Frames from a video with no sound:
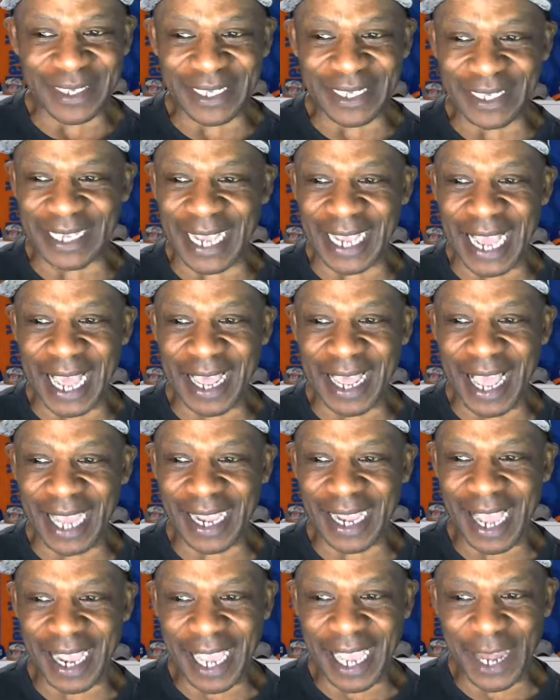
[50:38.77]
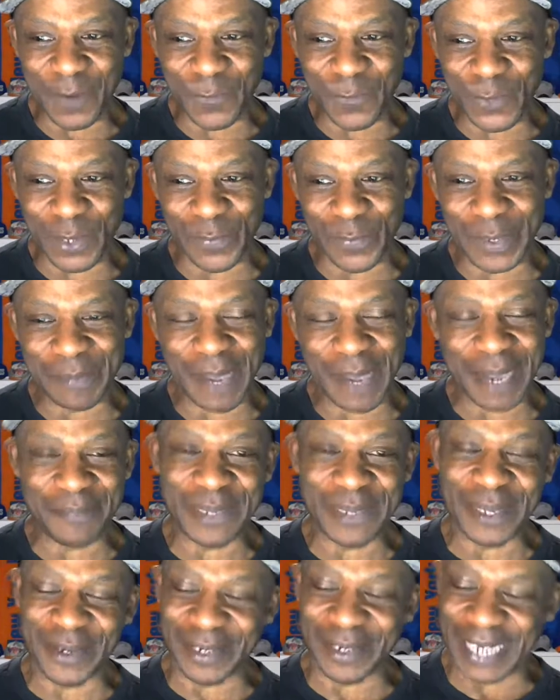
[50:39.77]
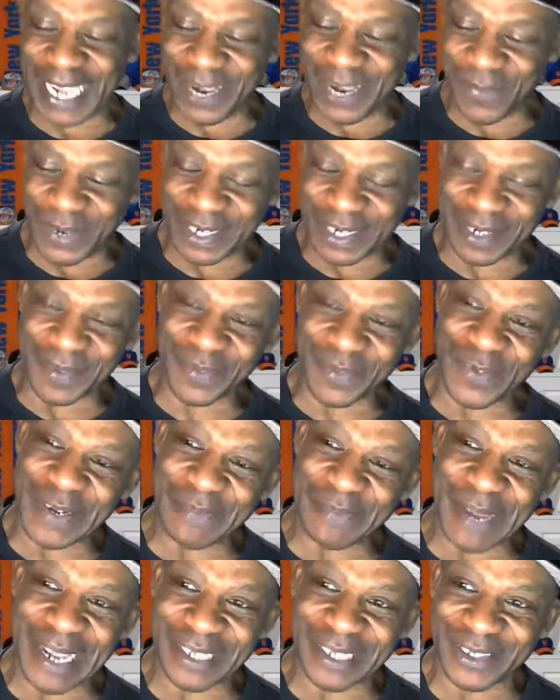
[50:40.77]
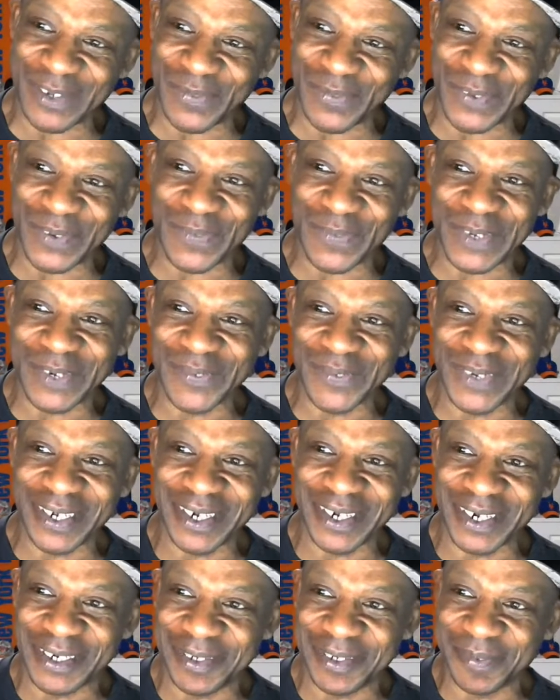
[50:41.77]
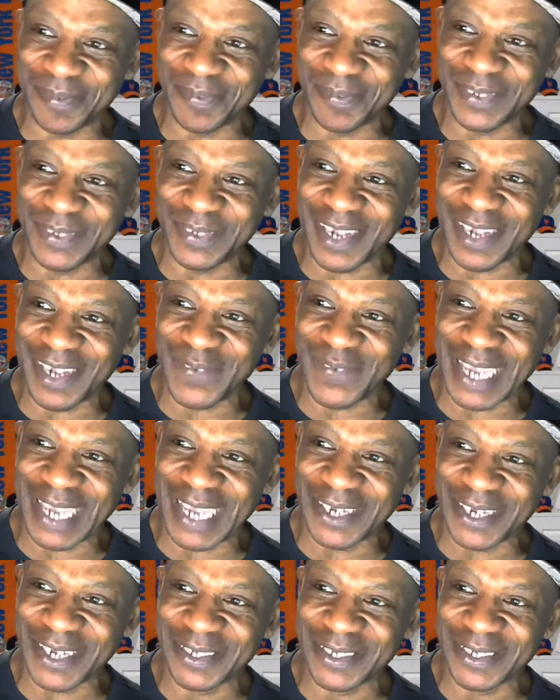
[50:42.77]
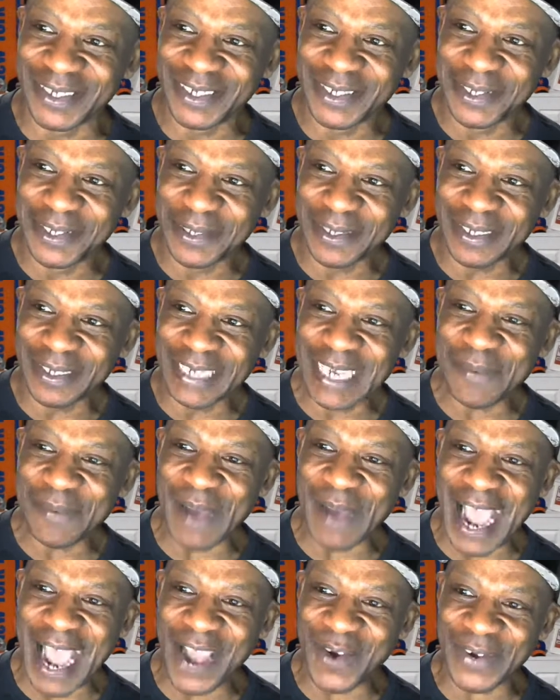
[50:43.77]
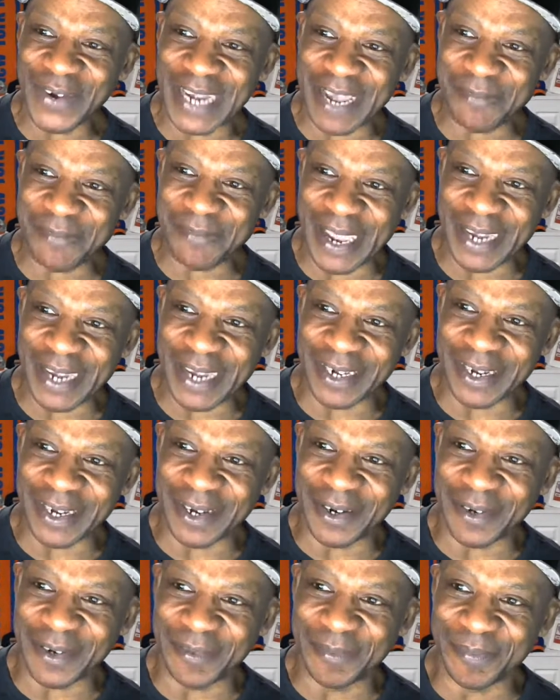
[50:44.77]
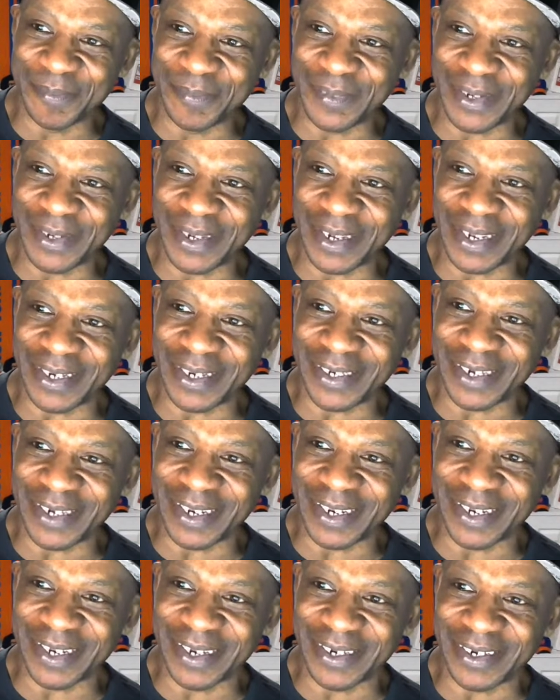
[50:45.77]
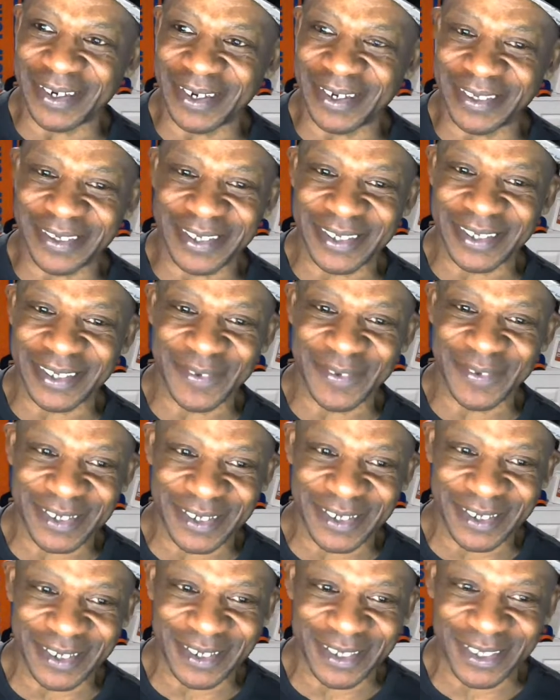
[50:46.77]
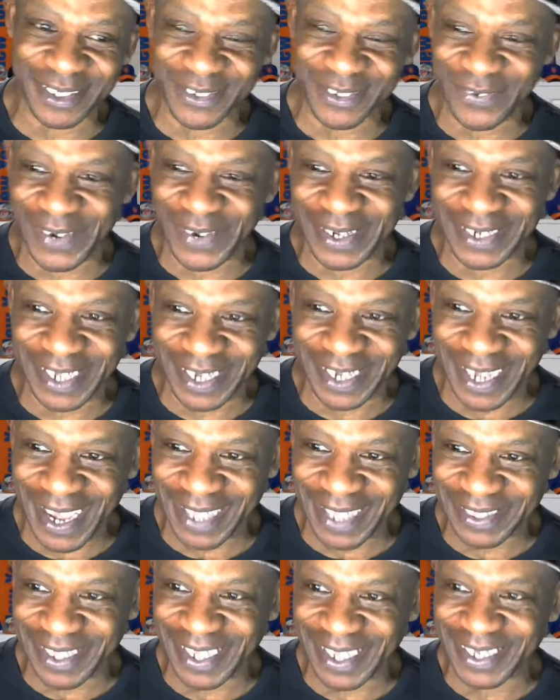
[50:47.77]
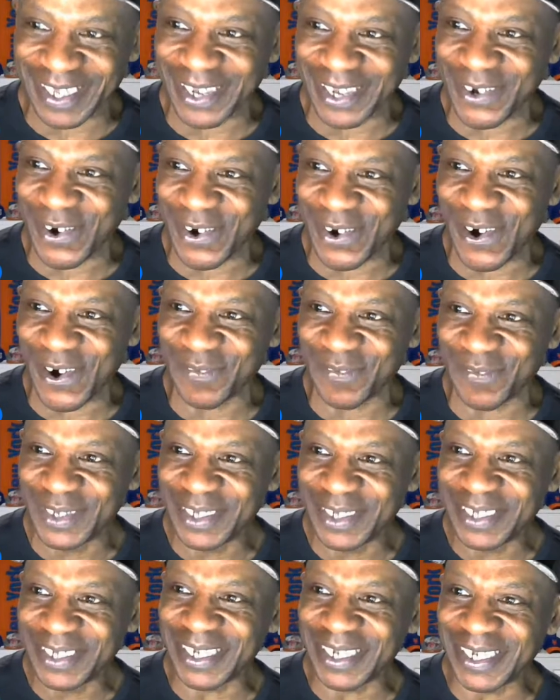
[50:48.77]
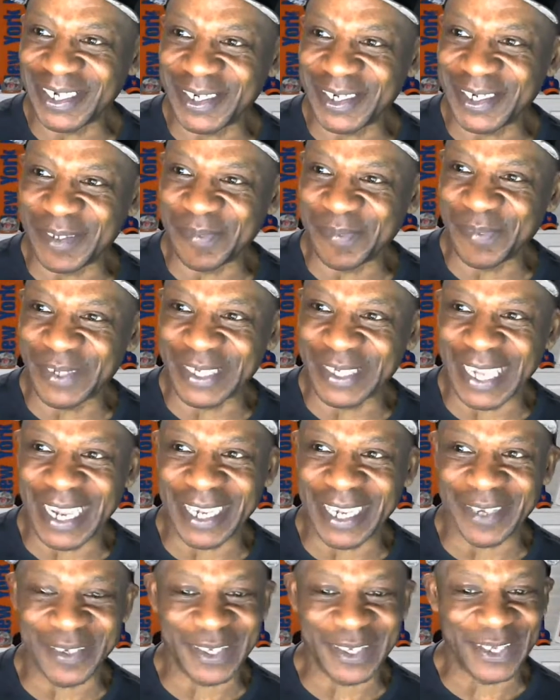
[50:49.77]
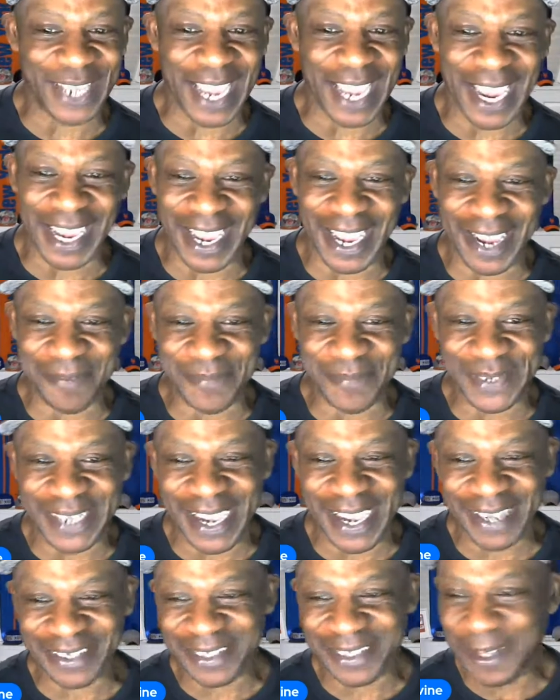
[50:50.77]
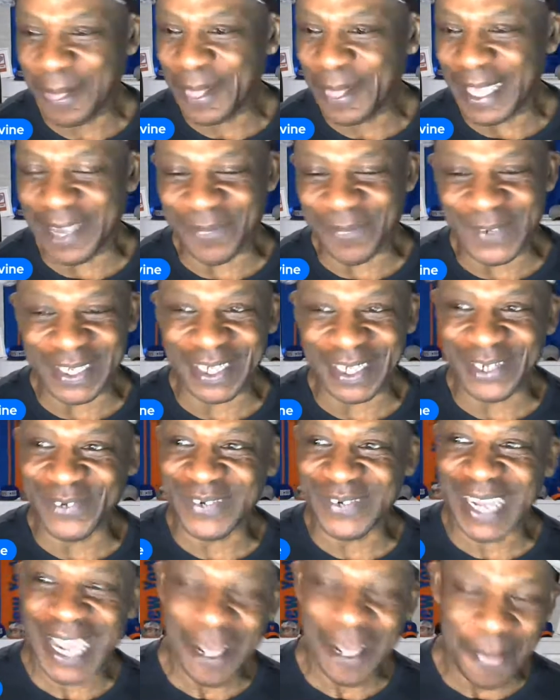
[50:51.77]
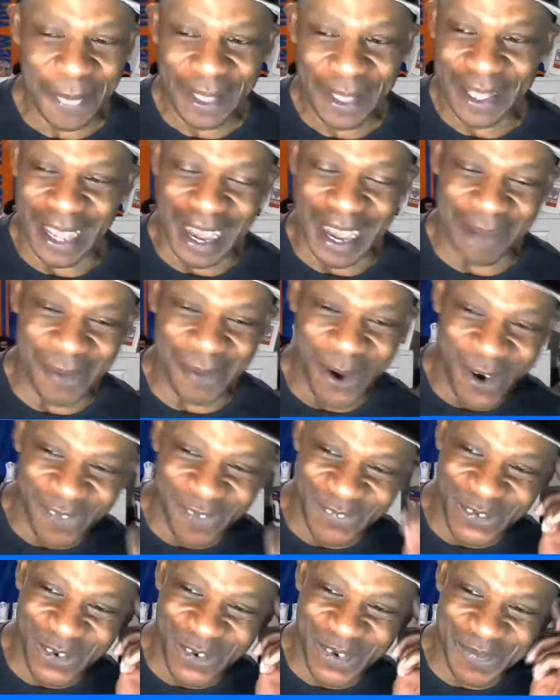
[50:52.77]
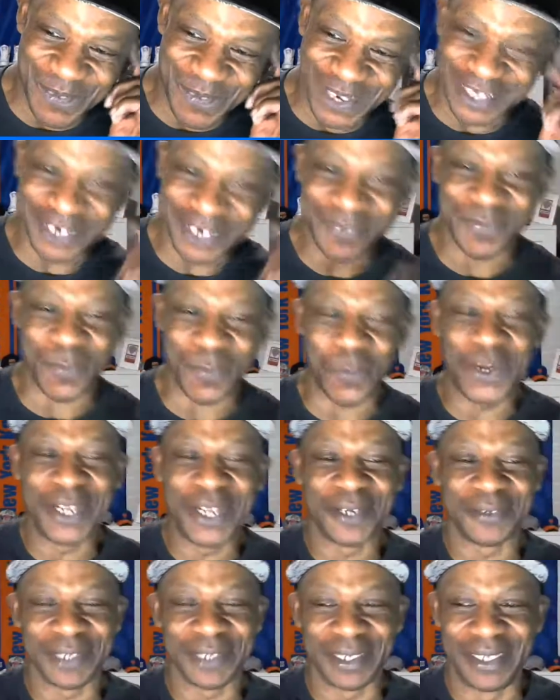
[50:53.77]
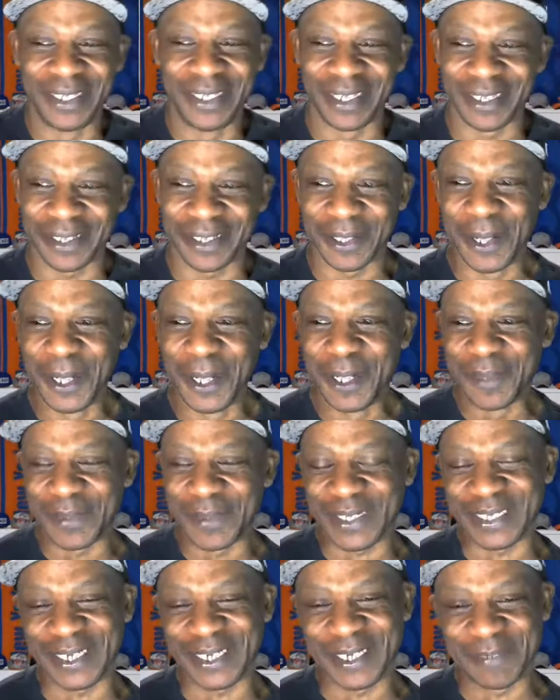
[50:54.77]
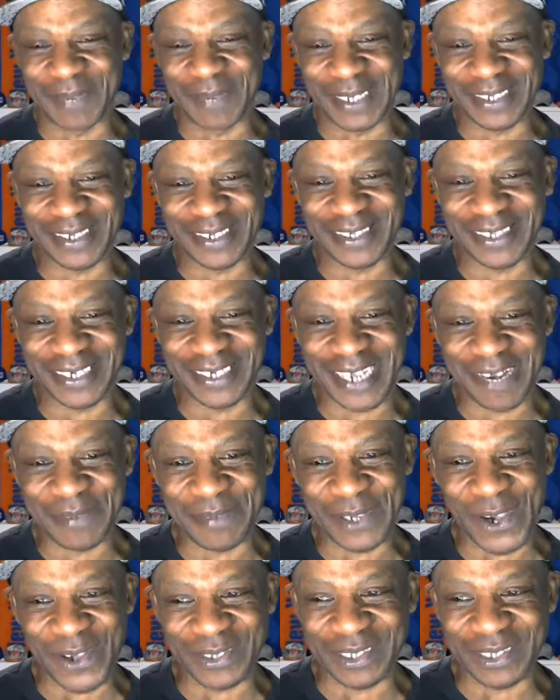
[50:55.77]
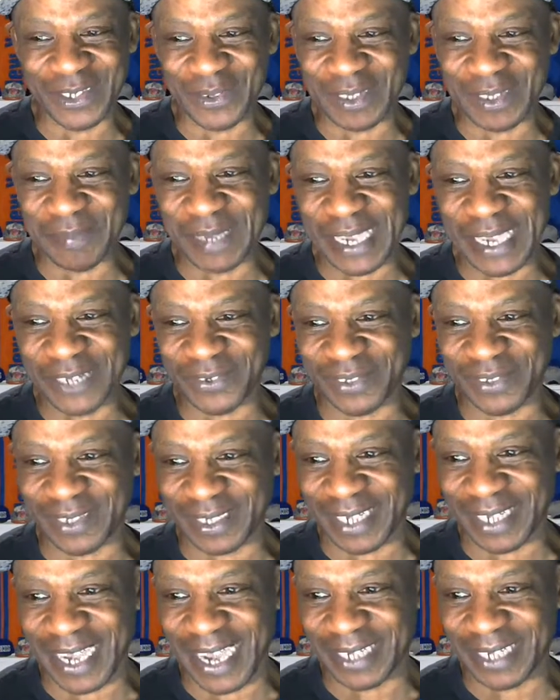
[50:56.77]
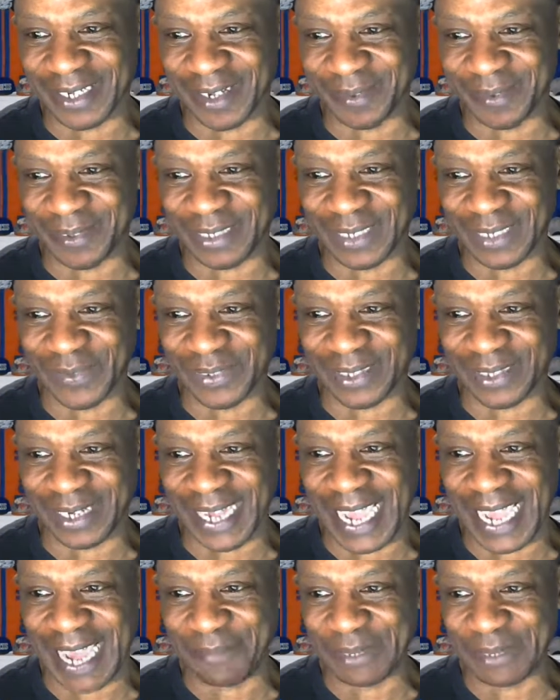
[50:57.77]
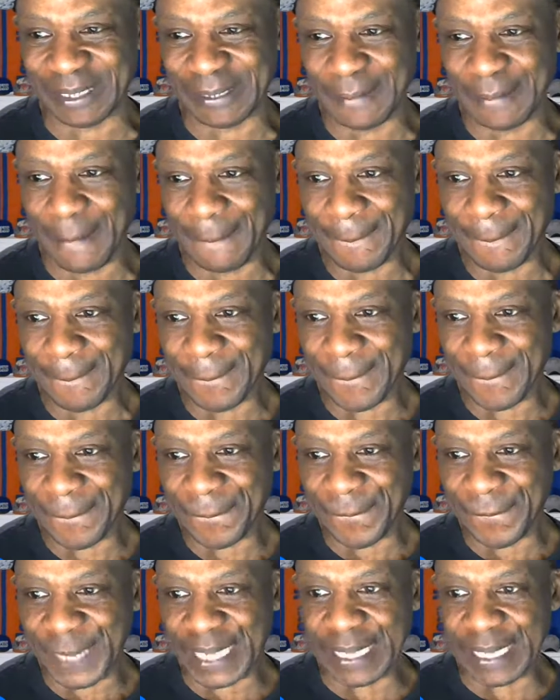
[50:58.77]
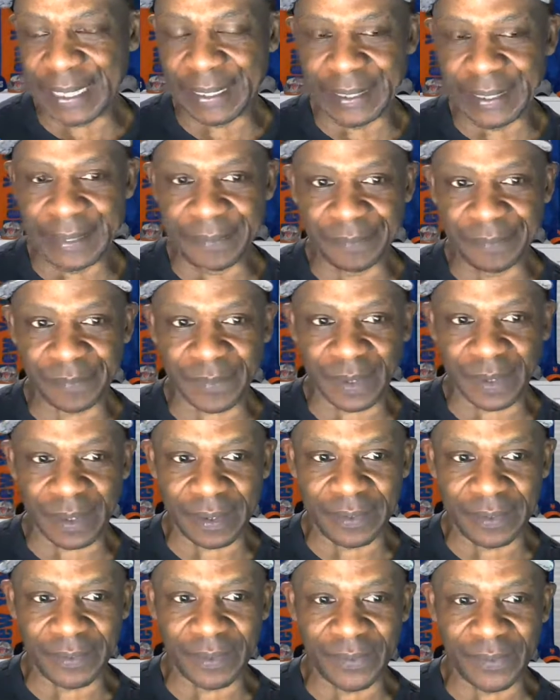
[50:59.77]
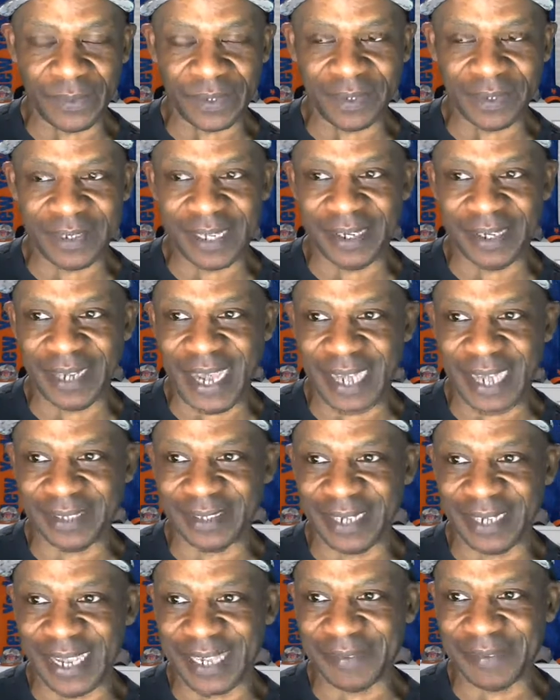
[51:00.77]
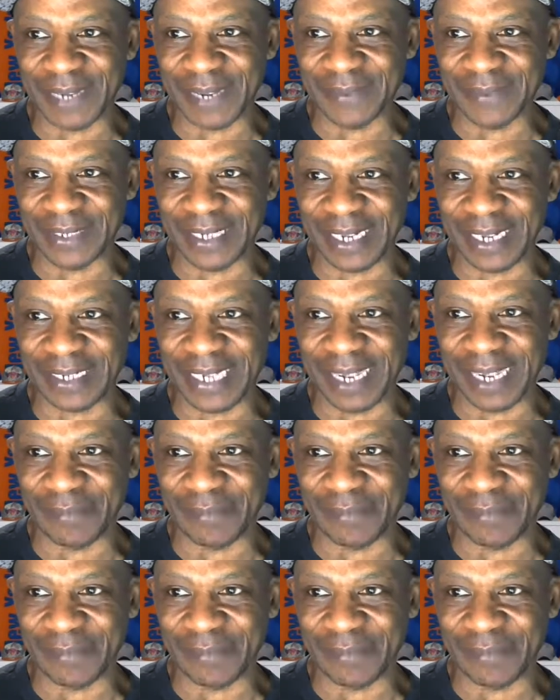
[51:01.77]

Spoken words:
I got a feeling we might be able to land one of them three, man. So we definitely gotta keep an eye on that, man, and let's see if this trade deadline thing kick off. And but hey, BX, if we can do that, I'm all for it, brother, for real. Because I just think that'll be awesome. So it's gonna be interesting, guys, to see what's gonna happen. And with the deadline tonight and everything like that.